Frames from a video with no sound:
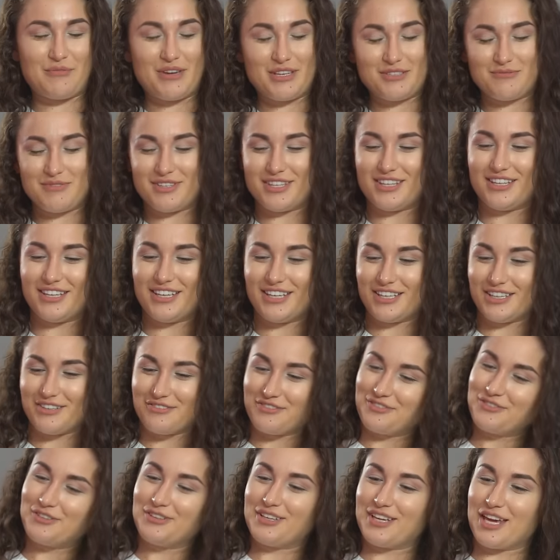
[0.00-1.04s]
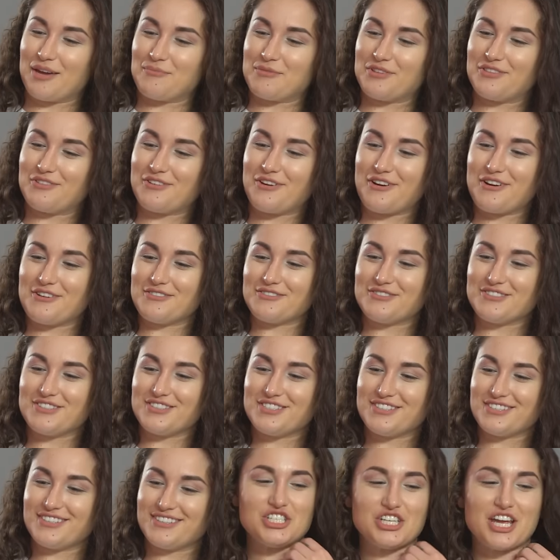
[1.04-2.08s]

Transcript: That makes me think of Game of Thrones.